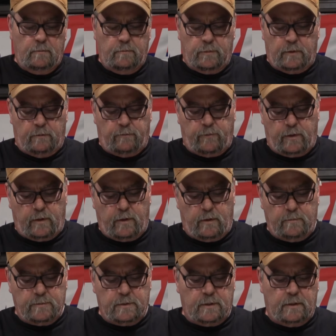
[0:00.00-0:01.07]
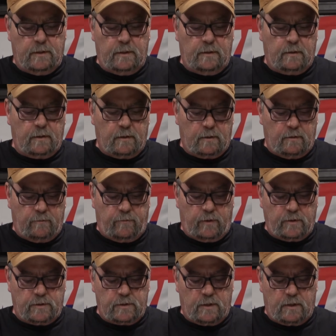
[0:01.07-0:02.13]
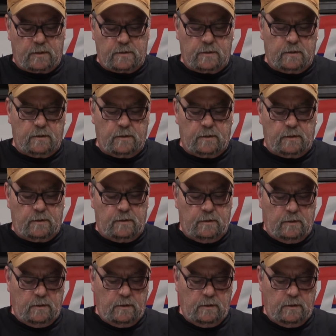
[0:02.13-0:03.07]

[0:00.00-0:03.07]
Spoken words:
Put our front arms on, we got our front shocks on,